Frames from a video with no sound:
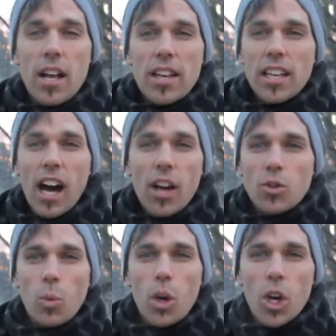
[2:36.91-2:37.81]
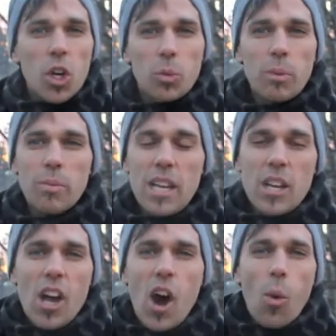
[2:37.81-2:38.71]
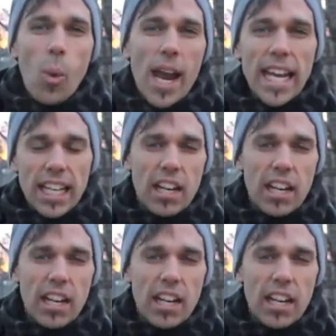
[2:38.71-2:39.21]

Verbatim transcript: That God's word would be awakened